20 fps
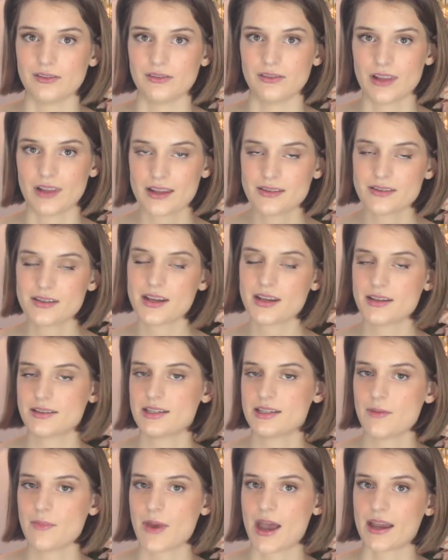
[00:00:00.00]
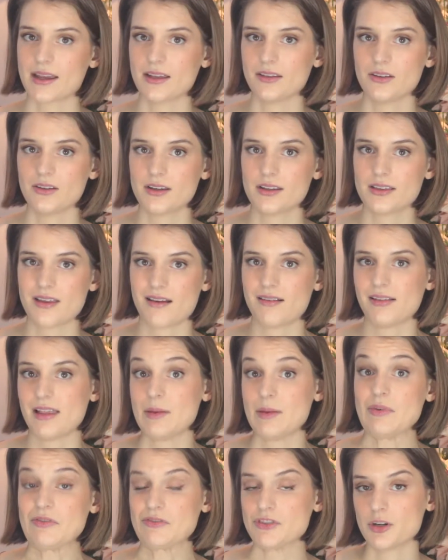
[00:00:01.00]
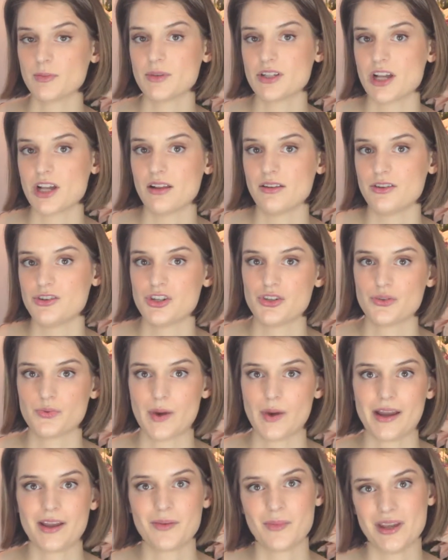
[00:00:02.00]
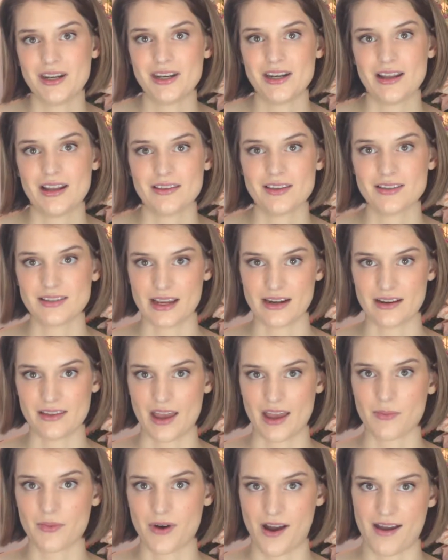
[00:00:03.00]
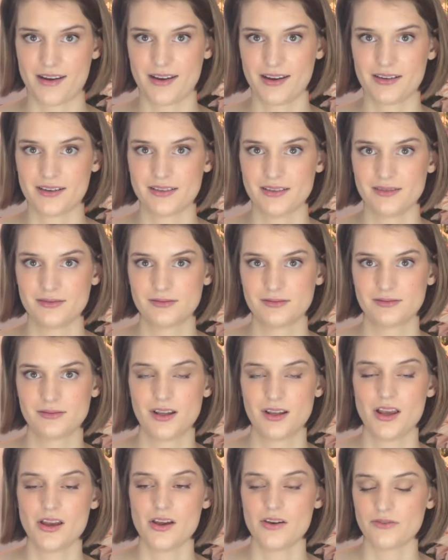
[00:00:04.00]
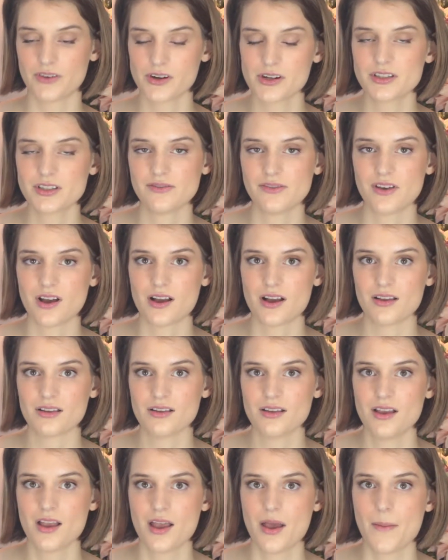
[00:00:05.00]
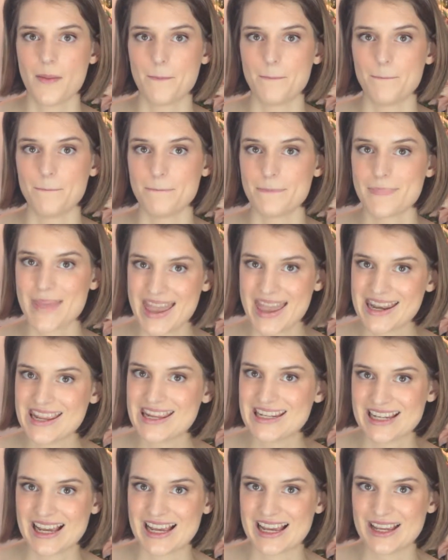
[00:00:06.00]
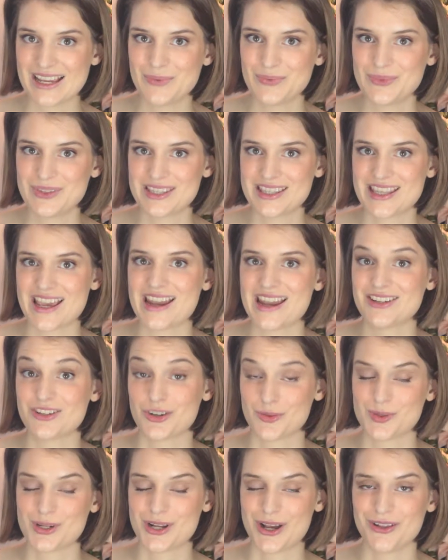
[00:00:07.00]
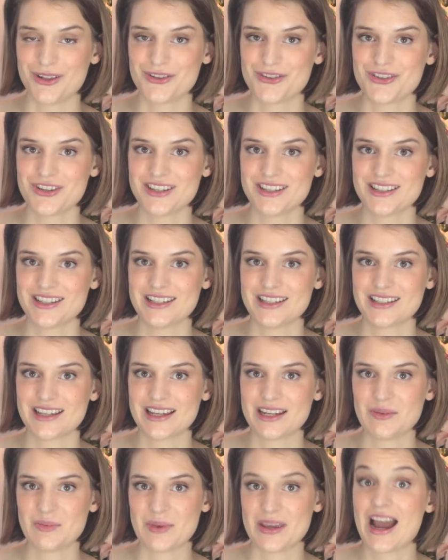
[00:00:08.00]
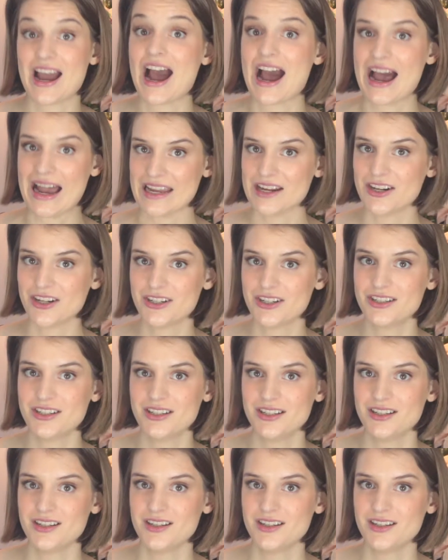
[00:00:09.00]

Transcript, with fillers: let's take a step back and look at that claim of dermatologist recommended on the side of that product. First of all, many times that dermatologist is going to be hired